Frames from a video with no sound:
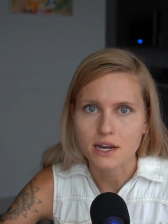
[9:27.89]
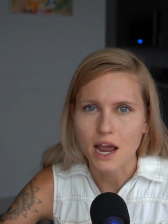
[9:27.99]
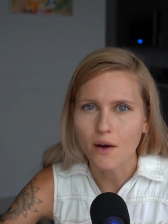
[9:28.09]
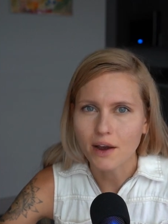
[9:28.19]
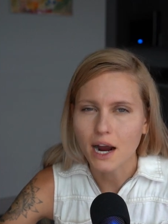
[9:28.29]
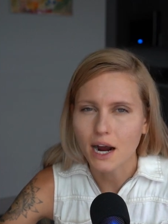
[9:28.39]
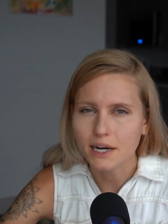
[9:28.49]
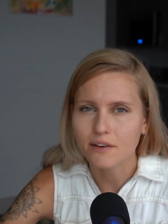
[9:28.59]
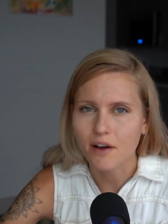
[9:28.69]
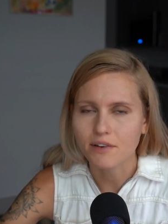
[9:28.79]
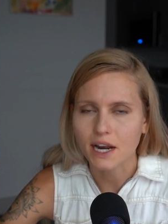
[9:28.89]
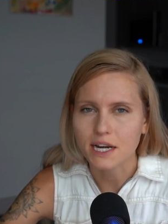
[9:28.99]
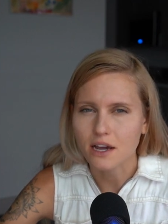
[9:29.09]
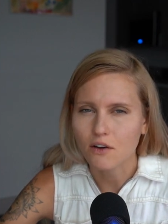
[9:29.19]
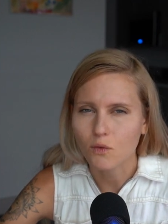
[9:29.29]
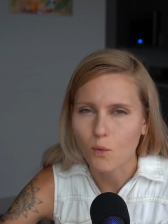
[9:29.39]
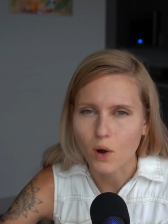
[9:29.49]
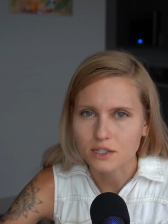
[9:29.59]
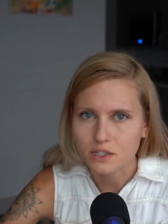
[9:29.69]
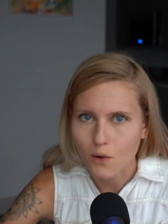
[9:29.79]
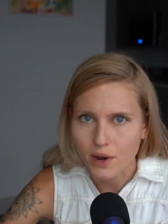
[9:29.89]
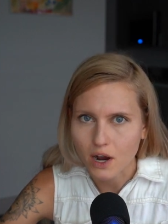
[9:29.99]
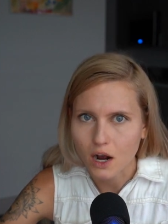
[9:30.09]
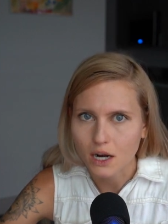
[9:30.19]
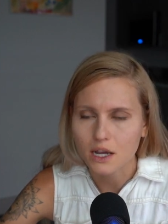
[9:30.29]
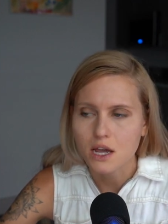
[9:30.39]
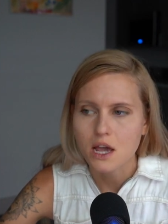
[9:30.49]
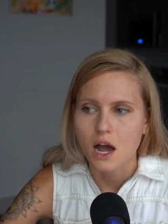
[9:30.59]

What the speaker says: now I kind of have an idea of what's going on.